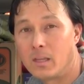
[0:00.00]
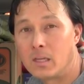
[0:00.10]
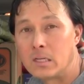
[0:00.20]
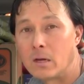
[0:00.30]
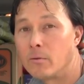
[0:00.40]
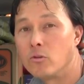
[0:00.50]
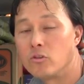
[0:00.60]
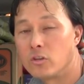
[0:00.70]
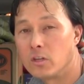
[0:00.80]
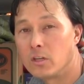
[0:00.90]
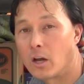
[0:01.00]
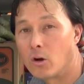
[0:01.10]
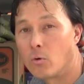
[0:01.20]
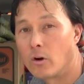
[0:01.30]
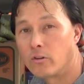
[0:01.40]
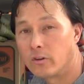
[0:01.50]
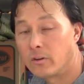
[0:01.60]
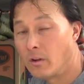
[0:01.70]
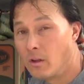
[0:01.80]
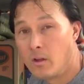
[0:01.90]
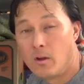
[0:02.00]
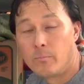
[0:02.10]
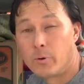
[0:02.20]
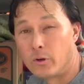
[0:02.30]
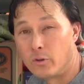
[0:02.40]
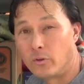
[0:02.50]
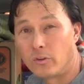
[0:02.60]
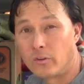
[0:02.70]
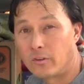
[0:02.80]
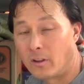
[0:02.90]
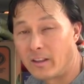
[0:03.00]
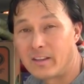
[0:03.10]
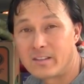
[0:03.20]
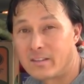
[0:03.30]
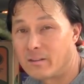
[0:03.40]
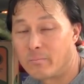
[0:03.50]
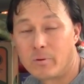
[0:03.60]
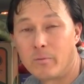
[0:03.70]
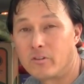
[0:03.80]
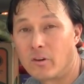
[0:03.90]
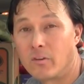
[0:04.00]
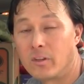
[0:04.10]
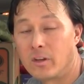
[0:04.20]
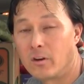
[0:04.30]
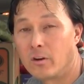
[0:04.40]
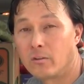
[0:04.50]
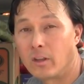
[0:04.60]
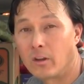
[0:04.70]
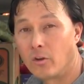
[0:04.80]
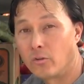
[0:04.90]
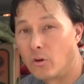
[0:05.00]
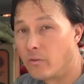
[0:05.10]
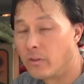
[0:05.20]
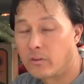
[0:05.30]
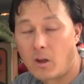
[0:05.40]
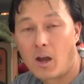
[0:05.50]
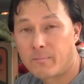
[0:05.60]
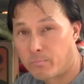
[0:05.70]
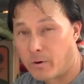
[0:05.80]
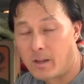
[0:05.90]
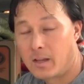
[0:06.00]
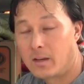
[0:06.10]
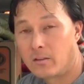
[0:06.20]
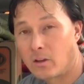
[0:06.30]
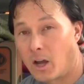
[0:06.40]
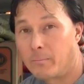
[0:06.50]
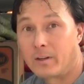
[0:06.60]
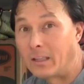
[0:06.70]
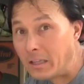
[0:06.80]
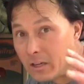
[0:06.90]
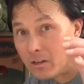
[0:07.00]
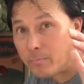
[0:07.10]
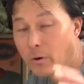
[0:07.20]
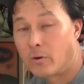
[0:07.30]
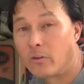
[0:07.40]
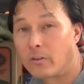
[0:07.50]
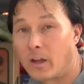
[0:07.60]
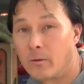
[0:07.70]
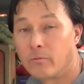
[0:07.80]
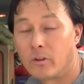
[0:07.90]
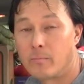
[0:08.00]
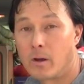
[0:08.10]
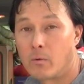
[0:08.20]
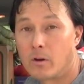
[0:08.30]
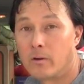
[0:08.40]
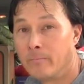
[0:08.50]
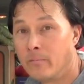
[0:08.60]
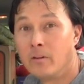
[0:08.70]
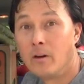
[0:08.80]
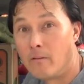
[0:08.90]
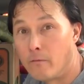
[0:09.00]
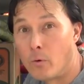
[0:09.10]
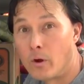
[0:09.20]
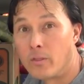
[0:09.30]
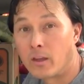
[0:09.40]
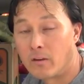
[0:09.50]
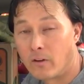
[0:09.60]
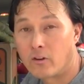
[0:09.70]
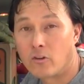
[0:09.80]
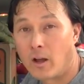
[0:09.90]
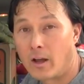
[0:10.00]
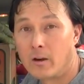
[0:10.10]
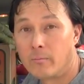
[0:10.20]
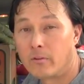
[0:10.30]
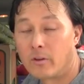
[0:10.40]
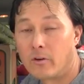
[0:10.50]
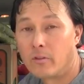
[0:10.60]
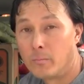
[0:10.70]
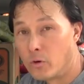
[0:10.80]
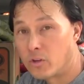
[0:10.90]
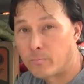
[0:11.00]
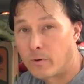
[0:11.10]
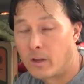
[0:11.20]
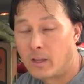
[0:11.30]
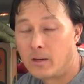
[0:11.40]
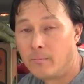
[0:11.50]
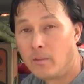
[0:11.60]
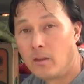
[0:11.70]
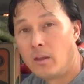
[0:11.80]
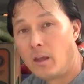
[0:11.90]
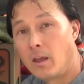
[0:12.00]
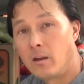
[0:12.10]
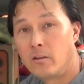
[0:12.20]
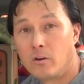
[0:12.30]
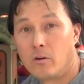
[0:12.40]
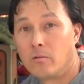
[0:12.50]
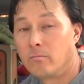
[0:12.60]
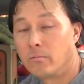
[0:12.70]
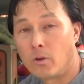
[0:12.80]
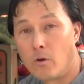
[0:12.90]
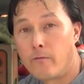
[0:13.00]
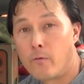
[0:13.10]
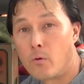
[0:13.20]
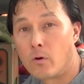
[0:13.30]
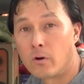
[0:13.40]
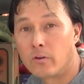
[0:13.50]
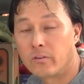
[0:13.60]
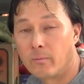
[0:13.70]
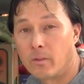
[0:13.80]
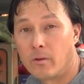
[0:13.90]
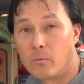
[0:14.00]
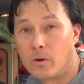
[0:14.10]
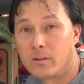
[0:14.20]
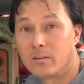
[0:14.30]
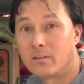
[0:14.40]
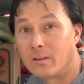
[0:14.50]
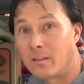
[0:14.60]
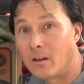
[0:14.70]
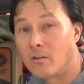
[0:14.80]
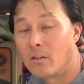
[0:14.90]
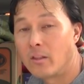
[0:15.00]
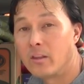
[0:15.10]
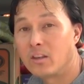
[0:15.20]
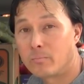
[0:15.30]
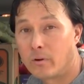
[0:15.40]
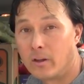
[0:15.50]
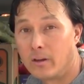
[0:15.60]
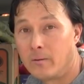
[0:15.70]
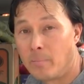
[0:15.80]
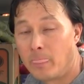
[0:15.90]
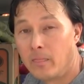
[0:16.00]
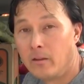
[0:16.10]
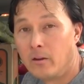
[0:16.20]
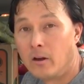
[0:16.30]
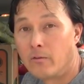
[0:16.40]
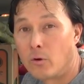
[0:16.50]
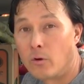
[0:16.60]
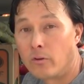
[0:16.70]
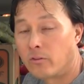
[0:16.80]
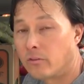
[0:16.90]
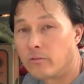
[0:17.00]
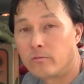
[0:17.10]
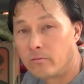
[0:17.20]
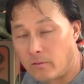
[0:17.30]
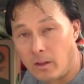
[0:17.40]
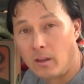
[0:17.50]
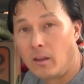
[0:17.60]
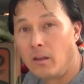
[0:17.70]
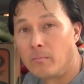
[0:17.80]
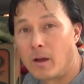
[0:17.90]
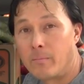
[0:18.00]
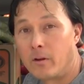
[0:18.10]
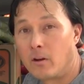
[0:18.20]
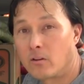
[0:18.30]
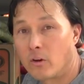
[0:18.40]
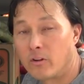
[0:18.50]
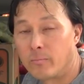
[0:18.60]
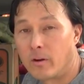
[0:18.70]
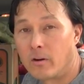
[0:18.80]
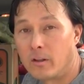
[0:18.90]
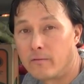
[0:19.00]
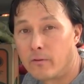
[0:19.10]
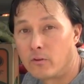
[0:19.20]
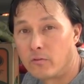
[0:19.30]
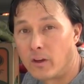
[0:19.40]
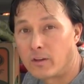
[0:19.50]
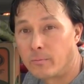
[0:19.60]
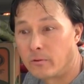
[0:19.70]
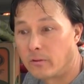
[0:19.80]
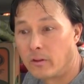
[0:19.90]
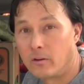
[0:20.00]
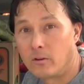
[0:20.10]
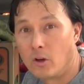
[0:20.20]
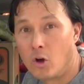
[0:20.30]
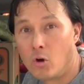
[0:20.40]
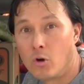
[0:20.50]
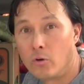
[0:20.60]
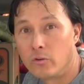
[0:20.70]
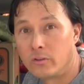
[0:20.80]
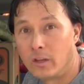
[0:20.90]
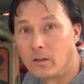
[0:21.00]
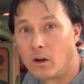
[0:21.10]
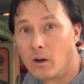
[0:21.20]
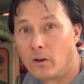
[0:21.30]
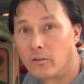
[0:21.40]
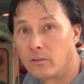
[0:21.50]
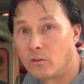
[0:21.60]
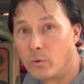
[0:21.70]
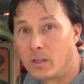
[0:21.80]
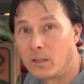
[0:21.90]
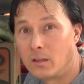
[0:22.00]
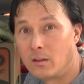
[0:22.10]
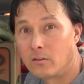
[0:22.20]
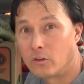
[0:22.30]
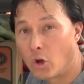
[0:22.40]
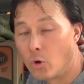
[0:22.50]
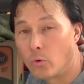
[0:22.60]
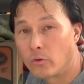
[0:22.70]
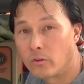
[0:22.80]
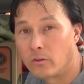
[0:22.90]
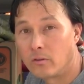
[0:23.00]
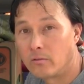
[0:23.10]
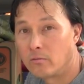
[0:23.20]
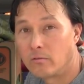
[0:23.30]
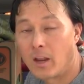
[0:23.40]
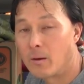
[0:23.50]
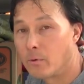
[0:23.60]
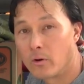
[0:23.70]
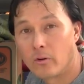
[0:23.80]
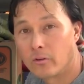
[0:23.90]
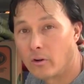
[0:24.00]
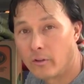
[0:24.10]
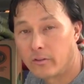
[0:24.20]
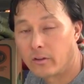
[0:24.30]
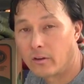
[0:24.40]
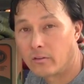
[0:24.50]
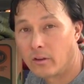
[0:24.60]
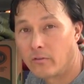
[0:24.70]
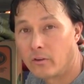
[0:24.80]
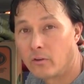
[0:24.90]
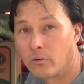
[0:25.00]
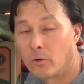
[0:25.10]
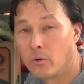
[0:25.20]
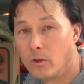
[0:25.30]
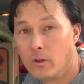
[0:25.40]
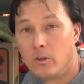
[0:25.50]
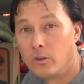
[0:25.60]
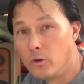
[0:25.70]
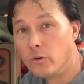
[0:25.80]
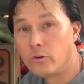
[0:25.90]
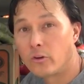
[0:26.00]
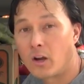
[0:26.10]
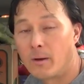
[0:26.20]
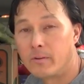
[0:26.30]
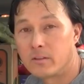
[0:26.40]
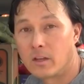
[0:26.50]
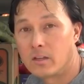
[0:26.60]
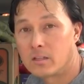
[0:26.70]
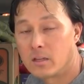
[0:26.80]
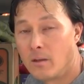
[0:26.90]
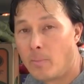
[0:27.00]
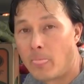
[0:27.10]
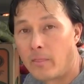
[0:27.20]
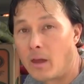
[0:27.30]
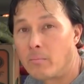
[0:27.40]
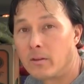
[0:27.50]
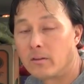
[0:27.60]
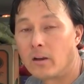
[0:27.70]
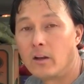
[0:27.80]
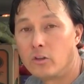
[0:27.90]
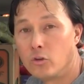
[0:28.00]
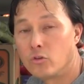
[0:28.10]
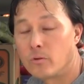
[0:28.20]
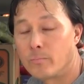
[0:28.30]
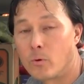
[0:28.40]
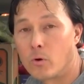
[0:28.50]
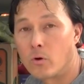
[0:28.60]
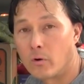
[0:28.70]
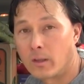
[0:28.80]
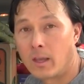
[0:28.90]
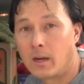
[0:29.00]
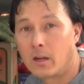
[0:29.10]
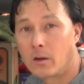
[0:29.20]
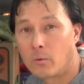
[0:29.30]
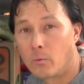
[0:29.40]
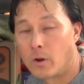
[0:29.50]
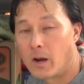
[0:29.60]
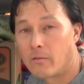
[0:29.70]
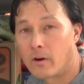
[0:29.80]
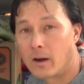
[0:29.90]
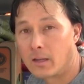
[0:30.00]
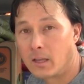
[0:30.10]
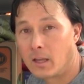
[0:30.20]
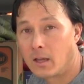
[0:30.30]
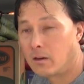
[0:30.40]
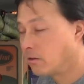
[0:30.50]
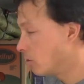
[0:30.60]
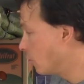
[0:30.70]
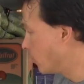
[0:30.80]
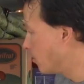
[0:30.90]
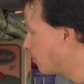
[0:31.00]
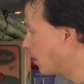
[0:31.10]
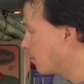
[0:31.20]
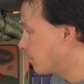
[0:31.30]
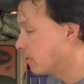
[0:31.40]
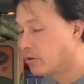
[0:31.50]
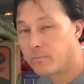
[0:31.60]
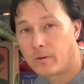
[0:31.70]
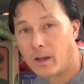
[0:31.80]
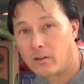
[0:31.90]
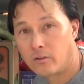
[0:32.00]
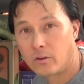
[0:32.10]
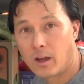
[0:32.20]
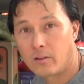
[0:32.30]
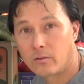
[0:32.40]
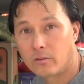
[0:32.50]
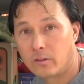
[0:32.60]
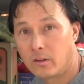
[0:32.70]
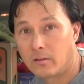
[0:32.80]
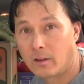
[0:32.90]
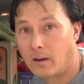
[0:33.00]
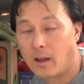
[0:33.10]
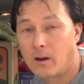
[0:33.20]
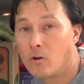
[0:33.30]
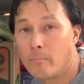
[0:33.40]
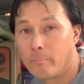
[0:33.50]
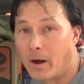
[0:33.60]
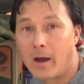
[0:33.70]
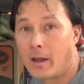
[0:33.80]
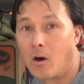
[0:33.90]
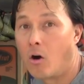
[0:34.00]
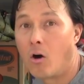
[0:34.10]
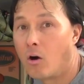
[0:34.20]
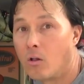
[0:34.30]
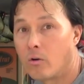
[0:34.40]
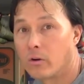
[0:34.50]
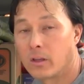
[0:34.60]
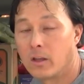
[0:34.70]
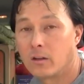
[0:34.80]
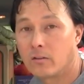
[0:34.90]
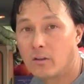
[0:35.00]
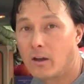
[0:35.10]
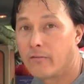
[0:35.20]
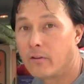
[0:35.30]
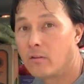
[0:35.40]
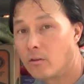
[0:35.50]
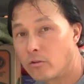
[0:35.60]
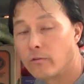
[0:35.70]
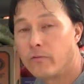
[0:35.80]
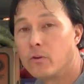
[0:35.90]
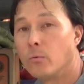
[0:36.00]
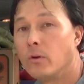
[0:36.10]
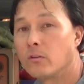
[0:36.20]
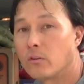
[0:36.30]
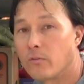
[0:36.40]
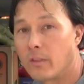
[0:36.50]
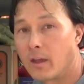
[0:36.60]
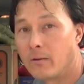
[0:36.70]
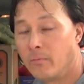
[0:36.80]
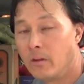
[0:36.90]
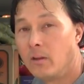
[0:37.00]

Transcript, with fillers: E W G dot org, produces a list pretty much every year that goes over the top sprayed and top cleanest produce items, so you might want to avoid the conventional items that are the most sprayed and, you know, go for some of the ones that are the least sprayed. Of course, in my opinion, it's always better to eat fruits and vegetables than ho-hos, ding-dongs, and Twinkies, and Cokes, and hamburgers, and all this kind of stuff, you know, so use your common sense. That being said, I do support organic whenever I can, you know, in buying produce, but as you guys will see is that I don't buy all organic stuff, and there's a few reasons for that.